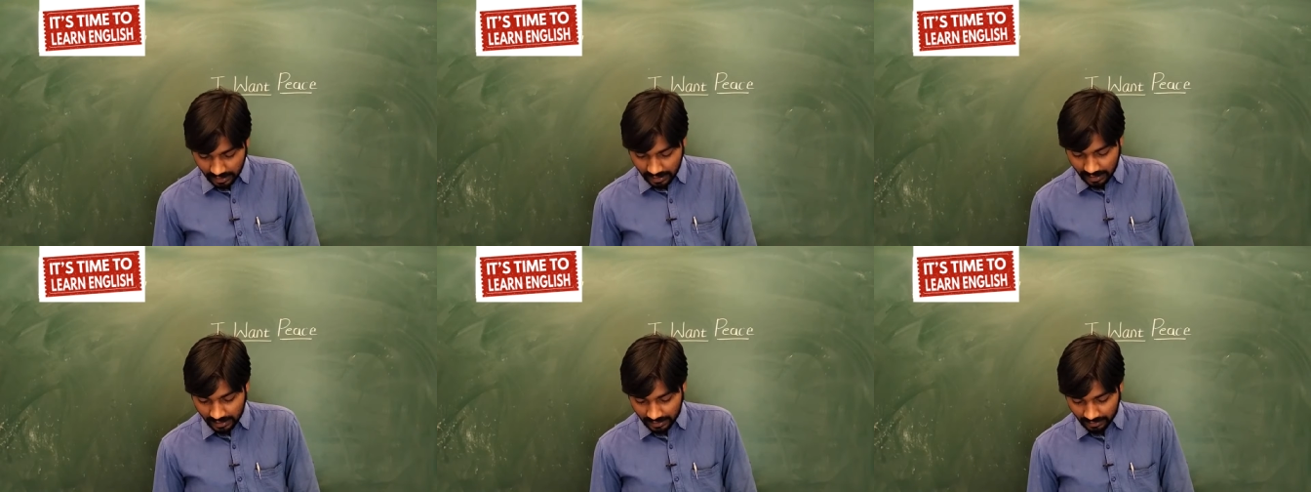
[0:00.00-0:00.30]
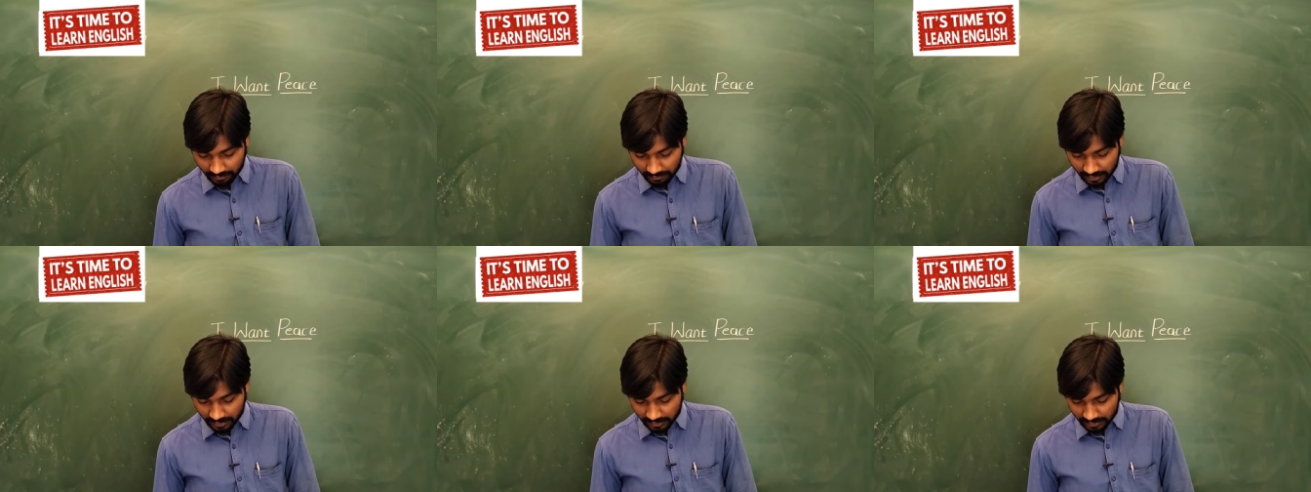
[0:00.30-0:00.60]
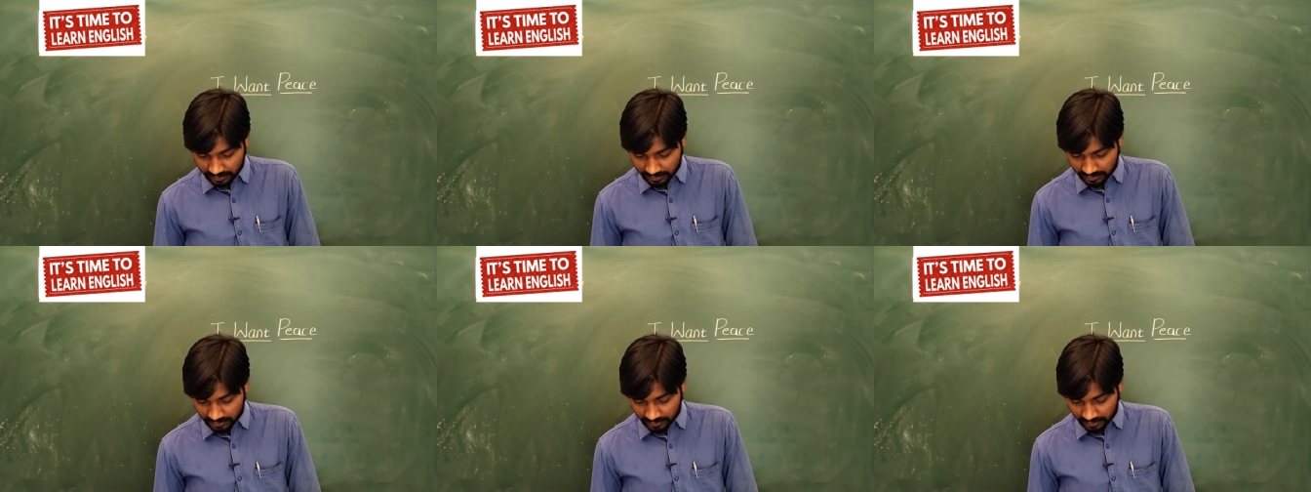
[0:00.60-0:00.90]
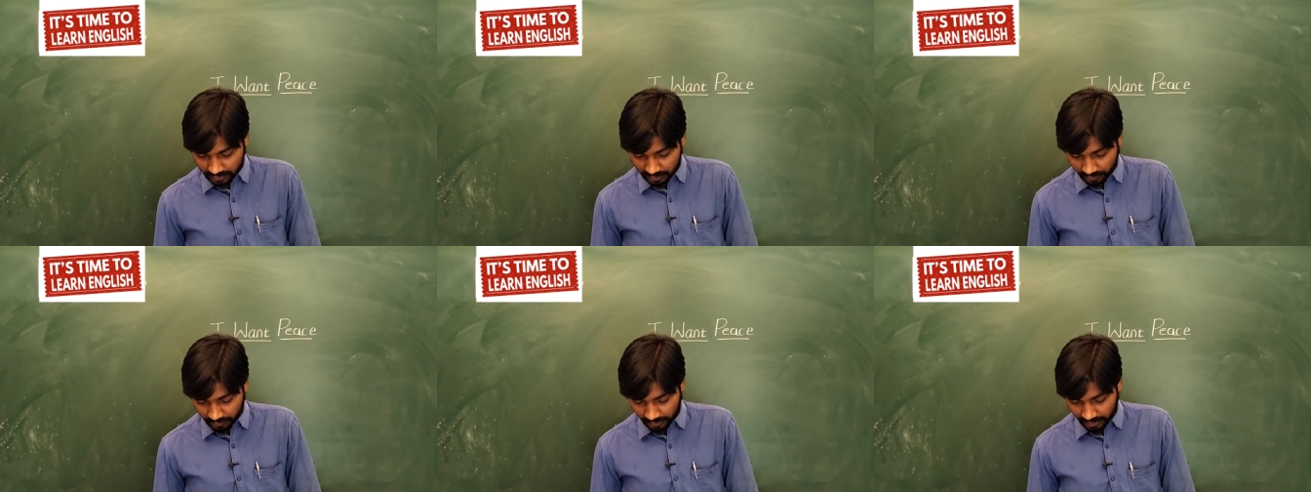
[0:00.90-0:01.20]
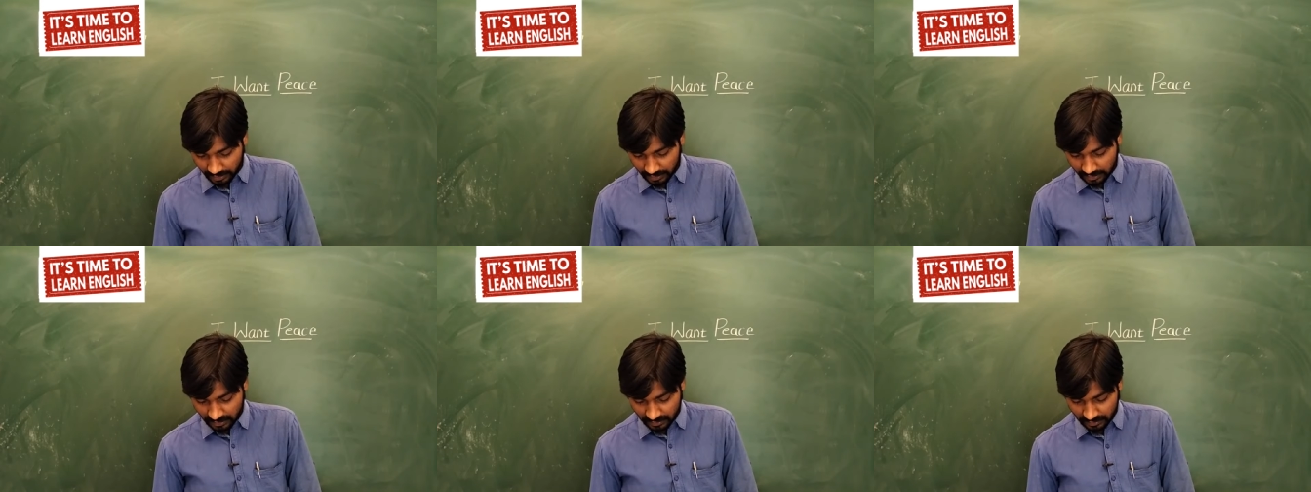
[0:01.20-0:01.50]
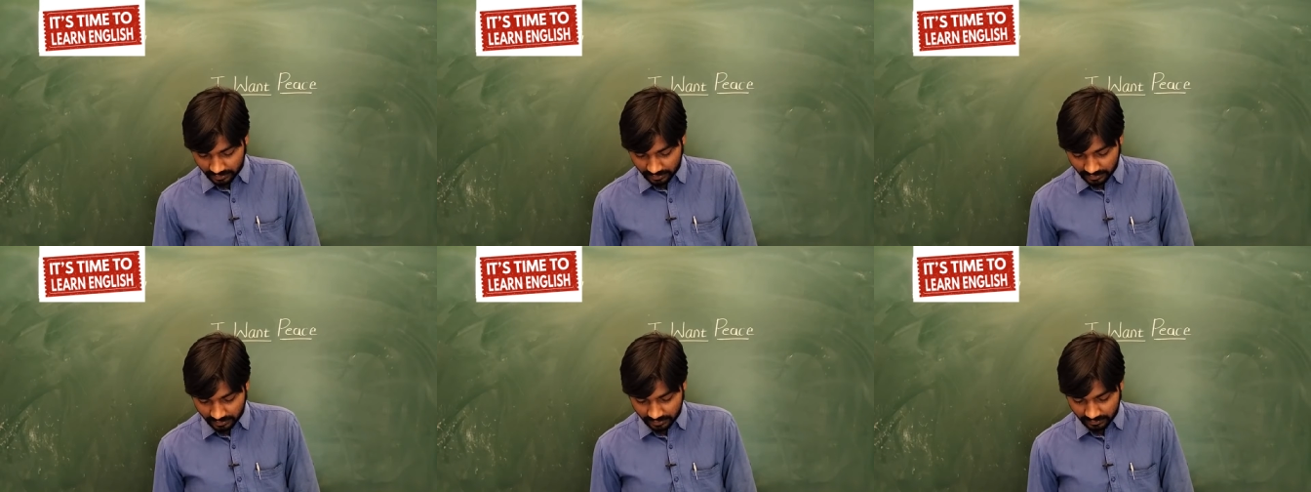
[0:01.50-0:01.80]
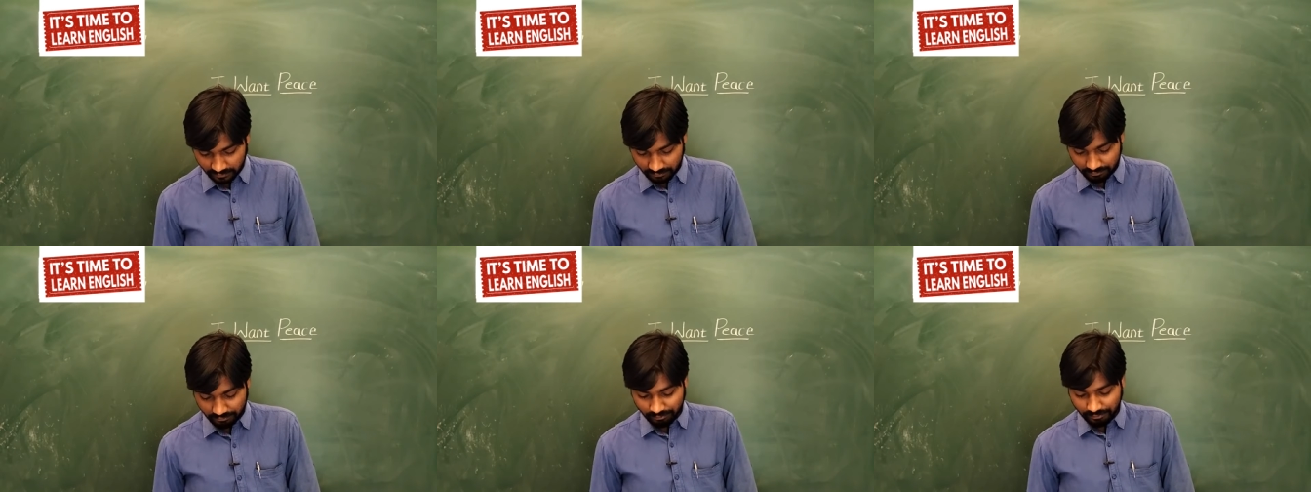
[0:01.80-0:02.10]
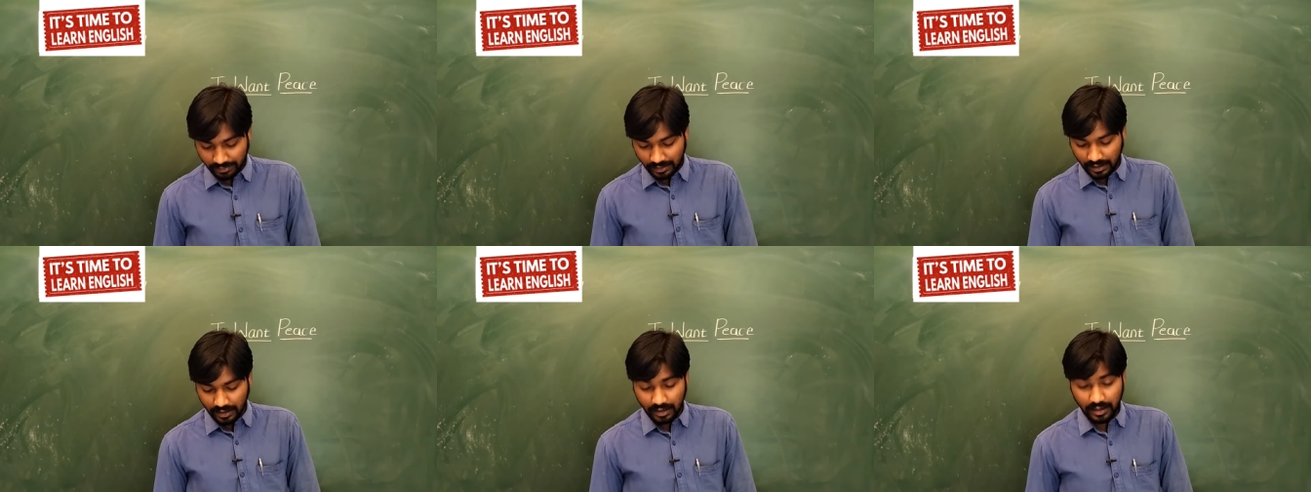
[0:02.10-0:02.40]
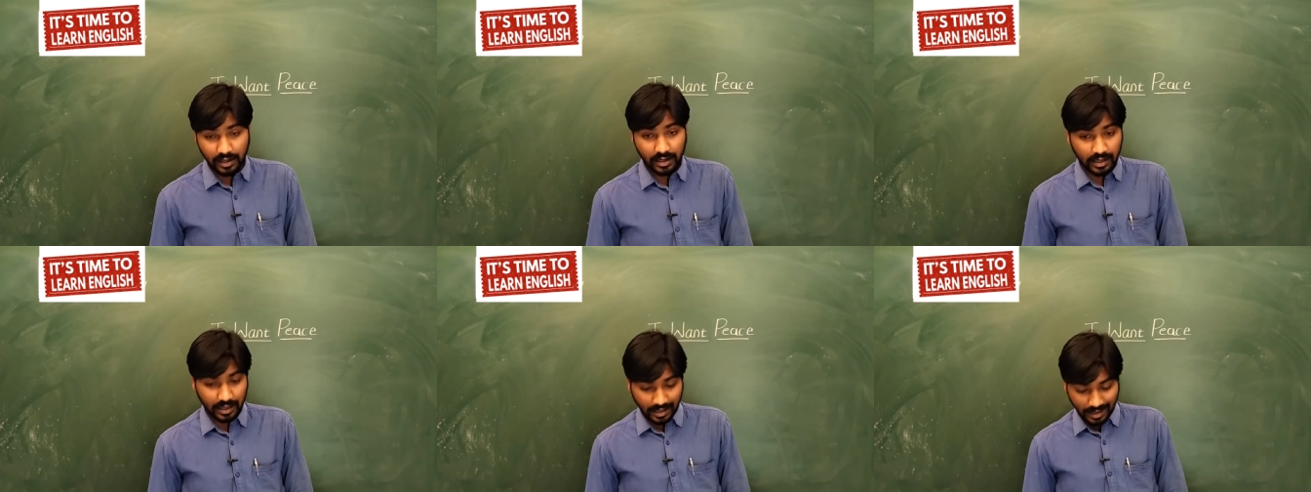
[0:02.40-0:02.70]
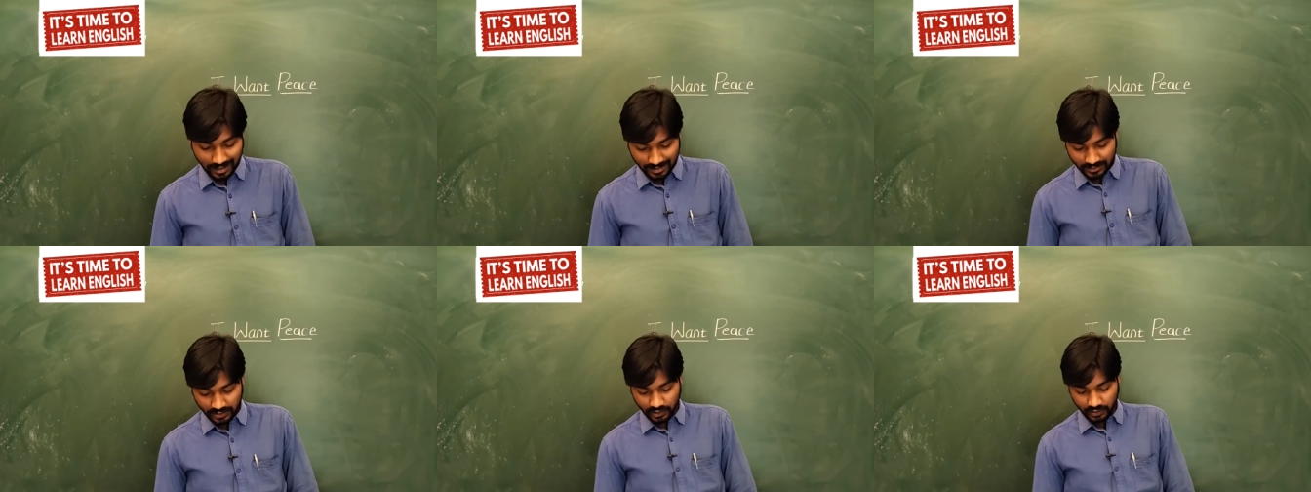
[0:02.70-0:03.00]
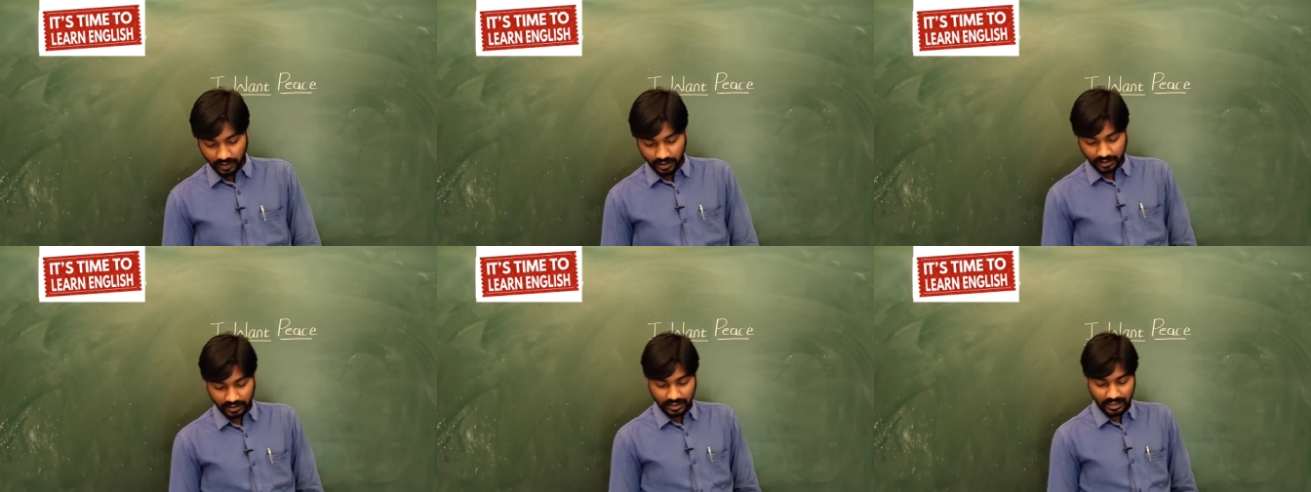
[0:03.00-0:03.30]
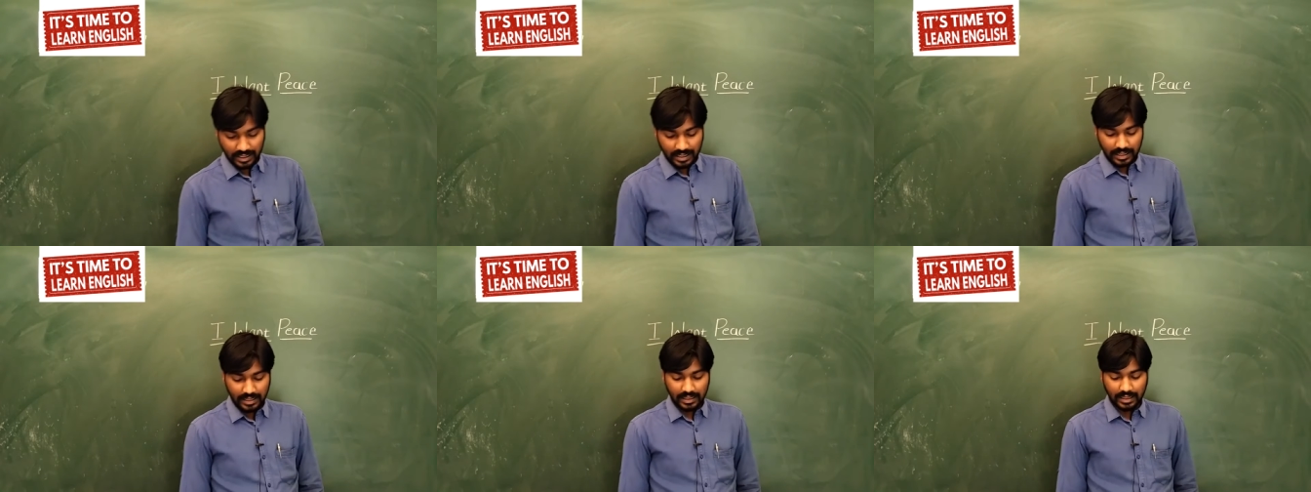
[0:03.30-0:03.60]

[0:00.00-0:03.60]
Animals, creatures, build, construct,